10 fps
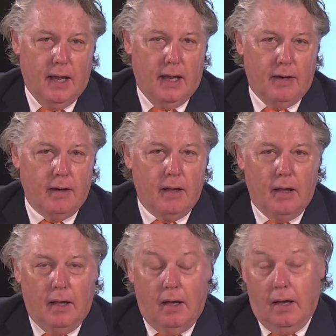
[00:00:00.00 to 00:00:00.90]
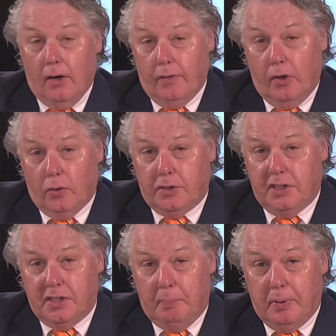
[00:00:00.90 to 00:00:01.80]
and on the
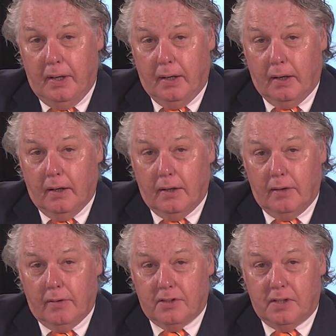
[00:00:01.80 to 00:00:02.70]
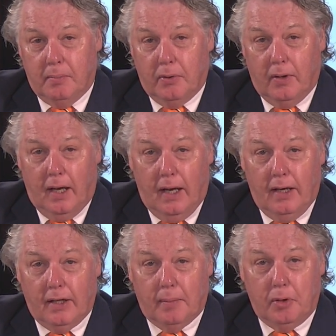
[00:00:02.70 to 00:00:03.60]
OTC Pink under the symbol
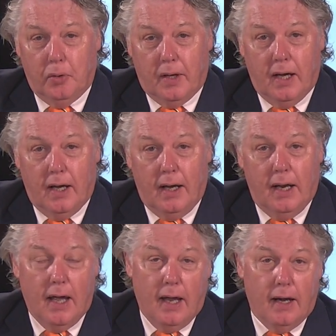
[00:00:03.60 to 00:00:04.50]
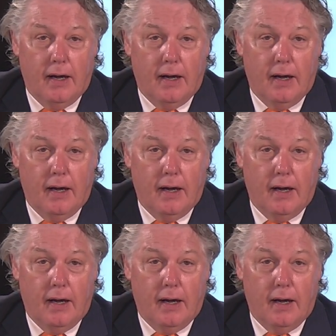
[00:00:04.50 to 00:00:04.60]
AWKNF.